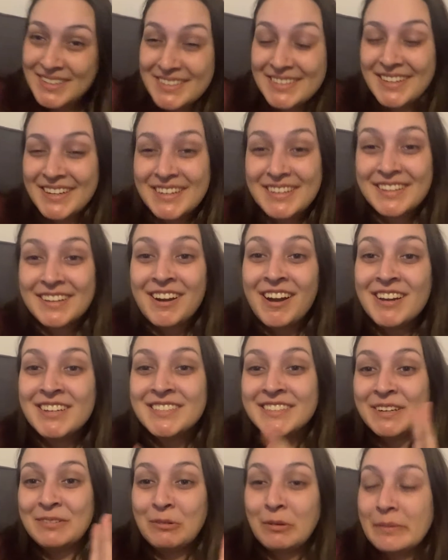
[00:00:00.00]
It's like the
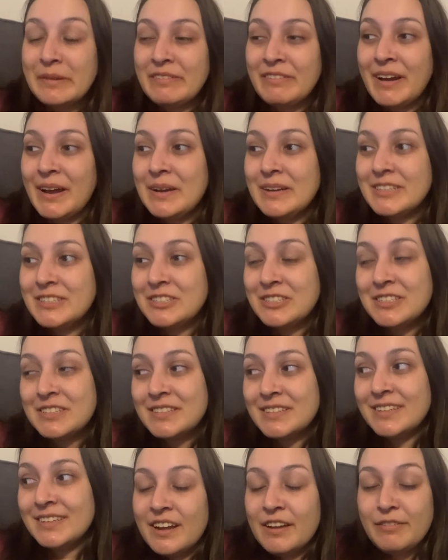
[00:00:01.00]
content will be fine. It's
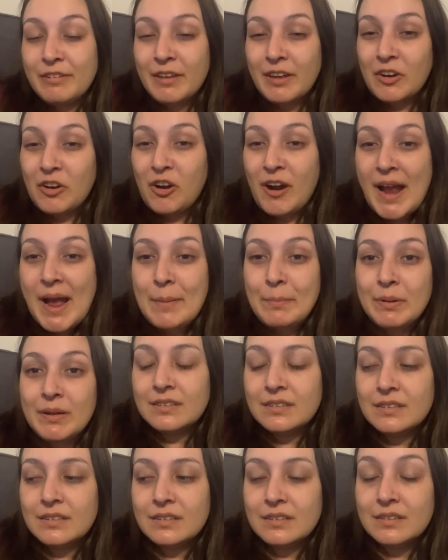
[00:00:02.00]
just, I feel like crap.
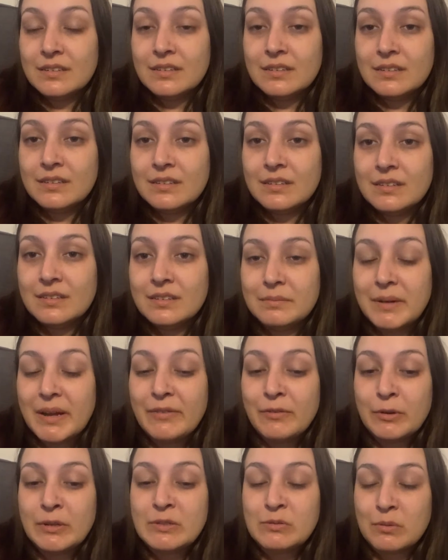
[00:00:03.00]

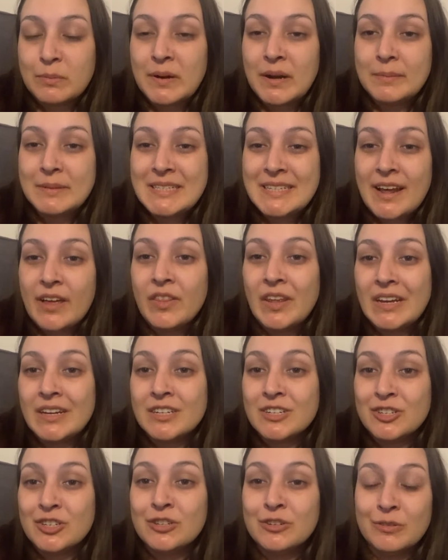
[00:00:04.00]
My voice will probably sound like
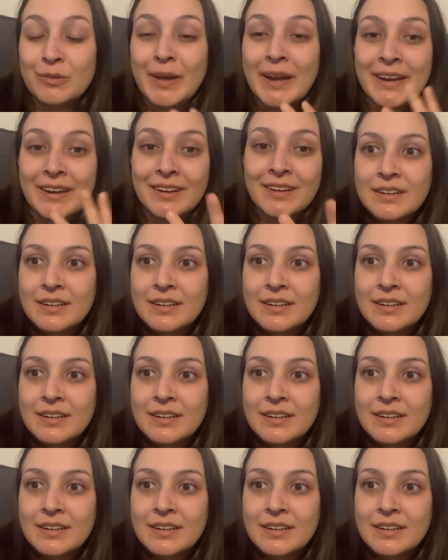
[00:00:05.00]
it too. Like,